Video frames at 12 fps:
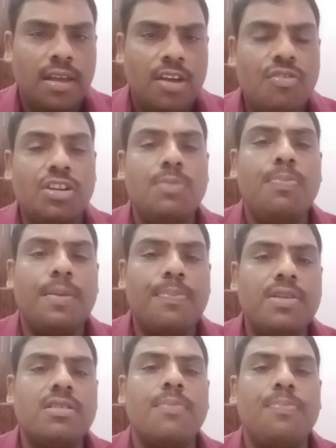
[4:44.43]
for the
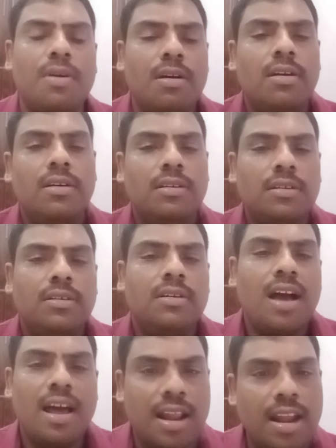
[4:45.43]
purpose of
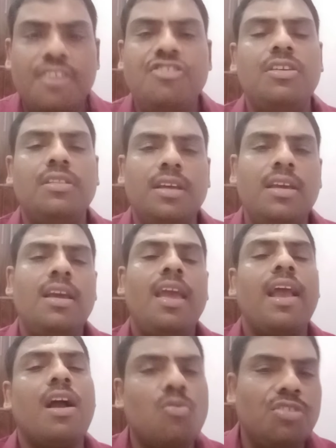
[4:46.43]
analyzing the
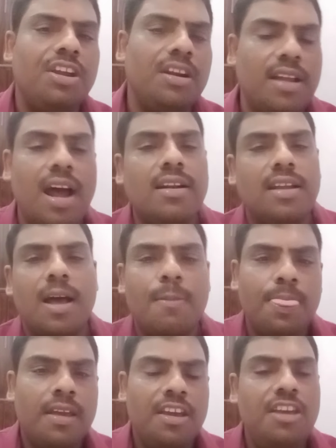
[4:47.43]
accounting data,